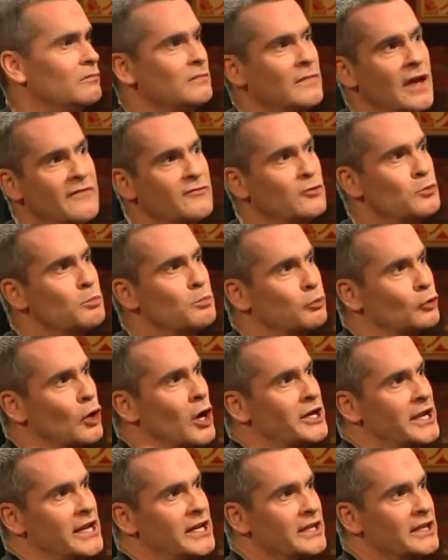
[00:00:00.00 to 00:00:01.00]
have you
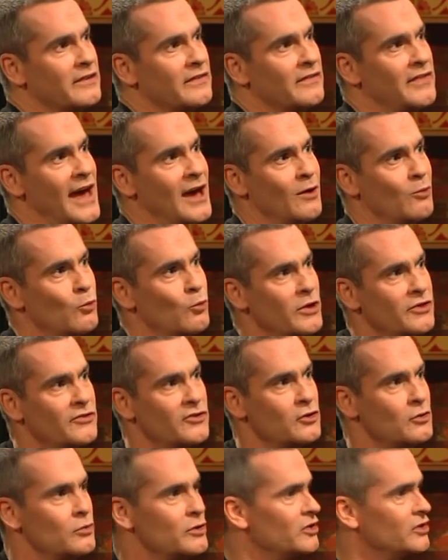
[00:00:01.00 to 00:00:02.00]
brought any of that with
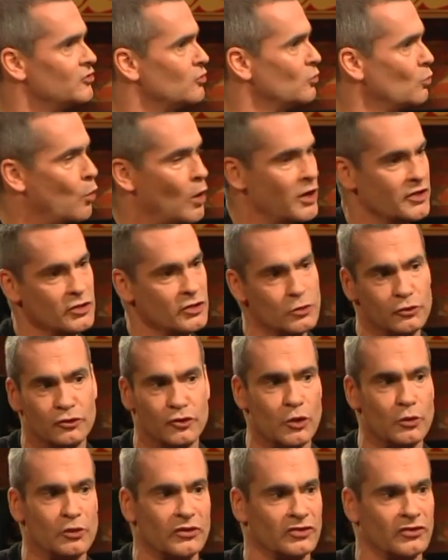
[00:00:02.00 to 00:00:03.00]
you into what you
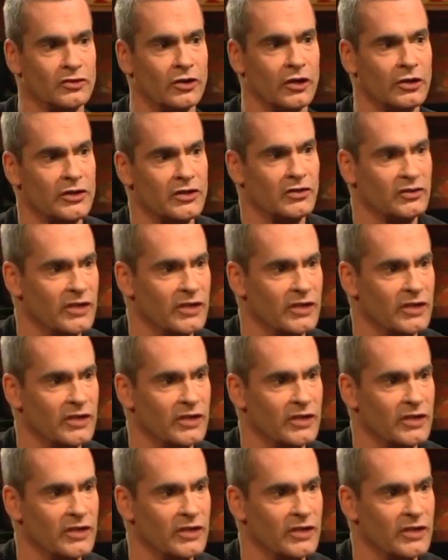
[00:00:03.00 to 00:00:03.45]
do as an artist